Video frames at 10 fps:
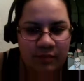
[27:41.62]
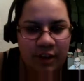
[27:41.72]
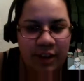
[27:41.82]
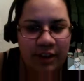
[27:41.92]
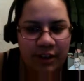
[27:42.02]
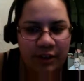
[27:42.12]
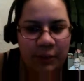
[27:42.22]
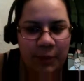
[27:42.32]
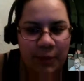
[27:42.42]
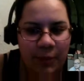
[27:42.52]
He's like
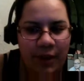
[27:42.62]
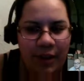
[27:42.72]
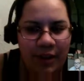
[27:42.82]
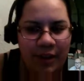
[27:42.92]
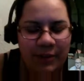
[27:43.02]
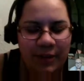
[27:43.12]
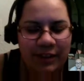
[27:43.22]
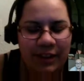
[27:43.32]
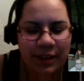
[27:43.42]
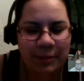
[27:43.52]
super organized with
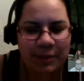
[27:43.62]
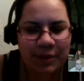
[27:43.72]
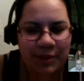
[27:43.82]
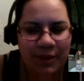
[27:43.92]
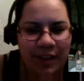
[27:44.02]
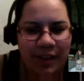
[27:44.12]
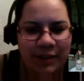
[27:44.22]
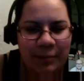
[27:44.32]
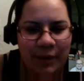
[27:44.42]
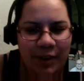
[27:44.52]
his game, so he
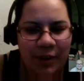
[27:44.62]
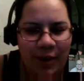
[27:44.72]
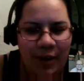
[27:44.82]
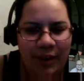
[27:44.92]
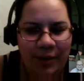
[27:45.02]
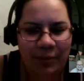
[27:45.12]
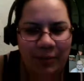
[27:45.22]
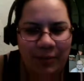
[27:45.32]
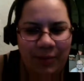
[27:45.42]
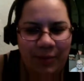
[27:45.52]
has a binder already
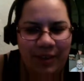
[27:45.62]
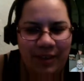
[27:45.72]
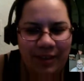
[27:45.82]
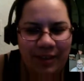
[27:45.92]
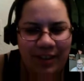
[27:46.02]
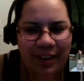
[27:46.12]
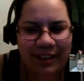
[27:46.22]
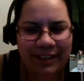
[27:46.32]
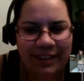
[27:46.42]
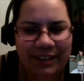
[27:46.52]
with
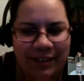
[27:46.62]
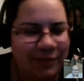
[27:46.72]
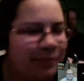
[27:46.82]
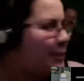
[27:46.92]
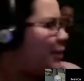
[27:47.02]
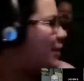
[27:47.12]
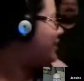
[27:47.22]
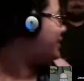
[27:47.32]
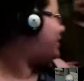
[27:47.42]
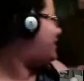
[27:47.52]
excessive
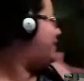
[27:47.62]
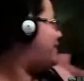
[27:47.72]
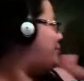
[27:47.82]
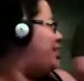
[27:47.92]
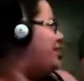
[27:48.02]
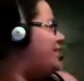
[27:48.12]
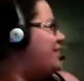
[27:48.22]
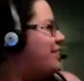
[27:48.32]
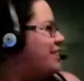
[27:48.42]
books pages.